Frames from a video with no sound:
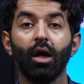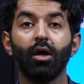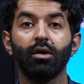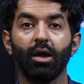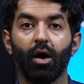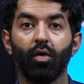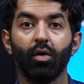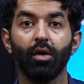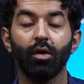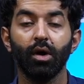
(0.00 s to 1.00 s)
Now,
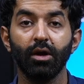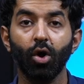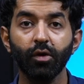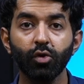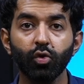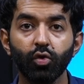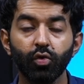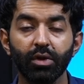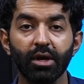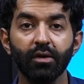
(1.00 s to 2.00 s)
in order to do
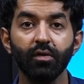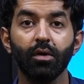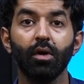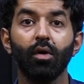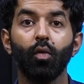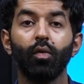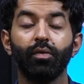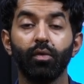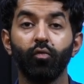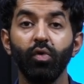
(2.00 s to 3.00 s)
these,
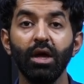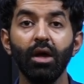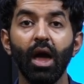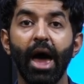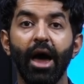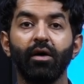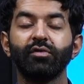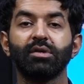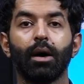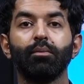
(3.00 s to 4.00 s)
we have
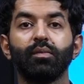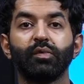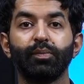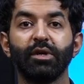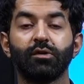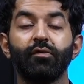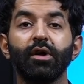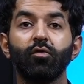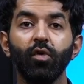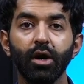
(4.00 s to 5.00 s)
some
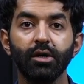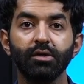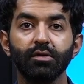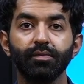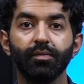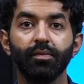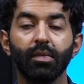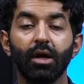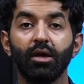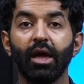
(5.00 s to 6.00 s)
specific words.
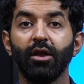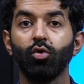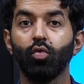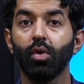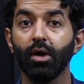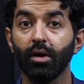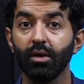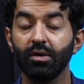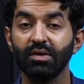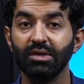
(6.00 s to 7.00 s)
Can you
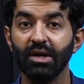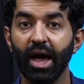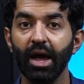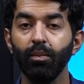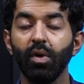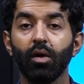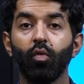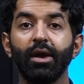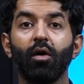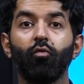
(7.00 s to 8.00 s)
describe
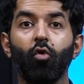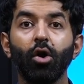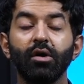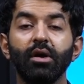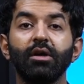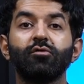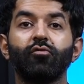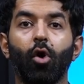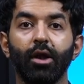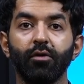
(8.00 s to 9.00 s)
when a water is
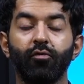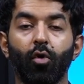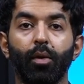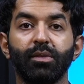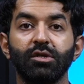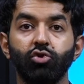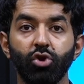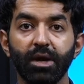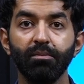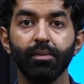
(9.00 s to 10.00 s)
falling from the stream?